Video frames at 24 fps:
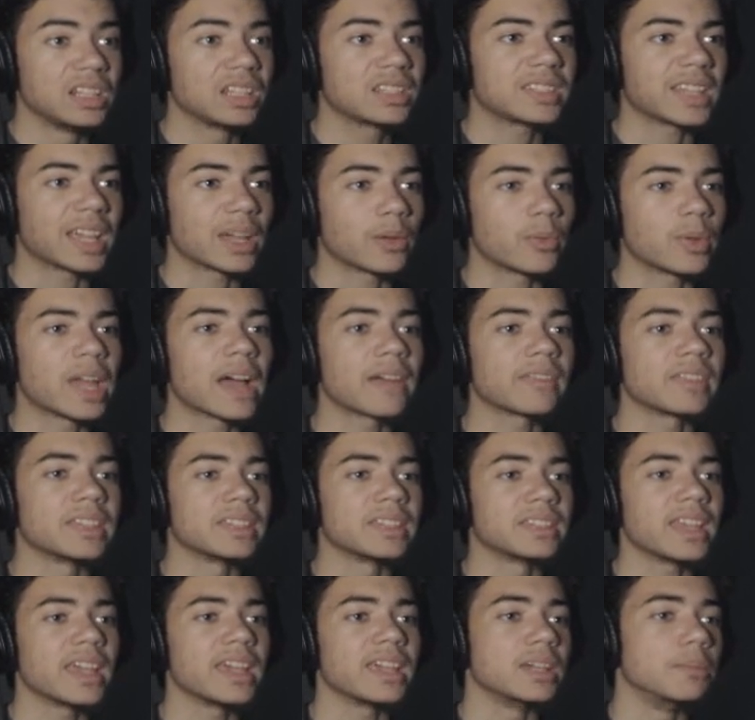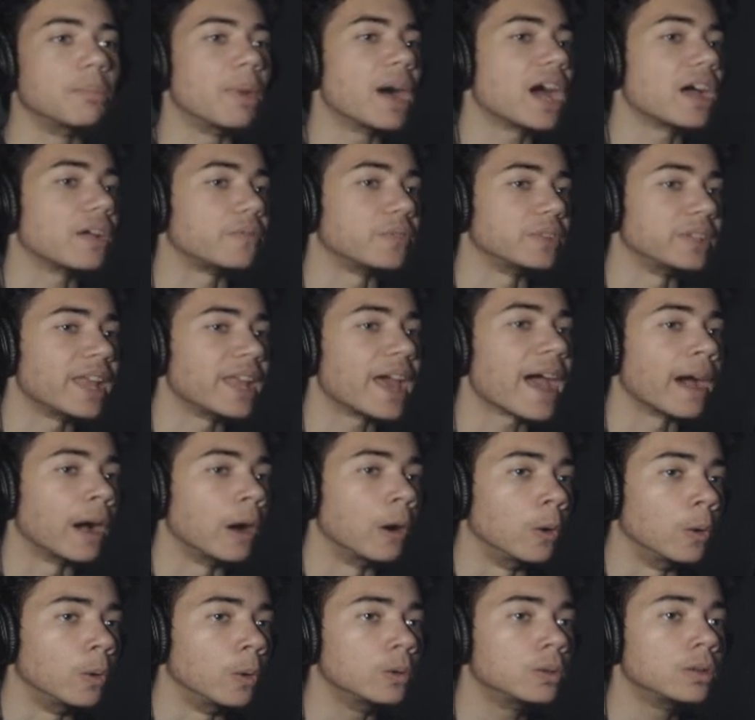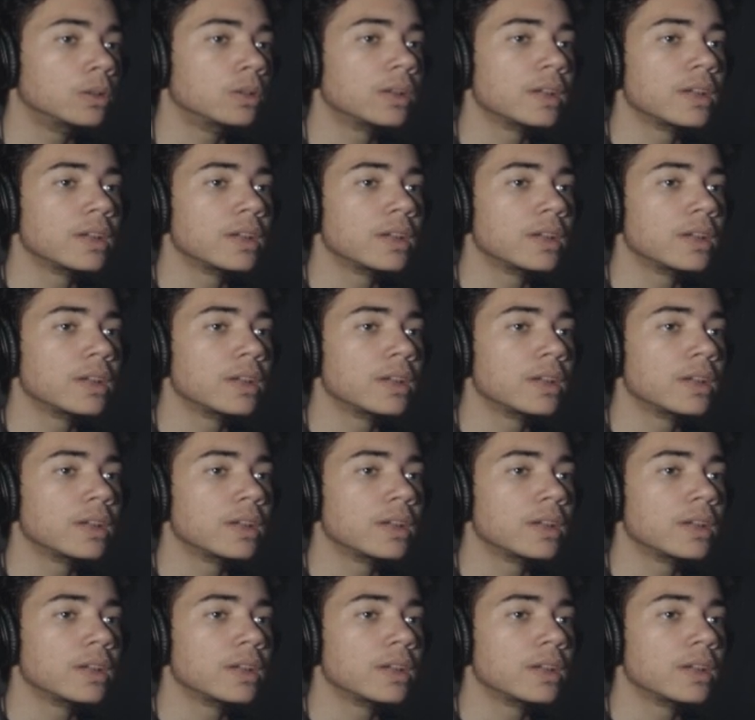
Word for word: Looks like we have to say goodbye for now.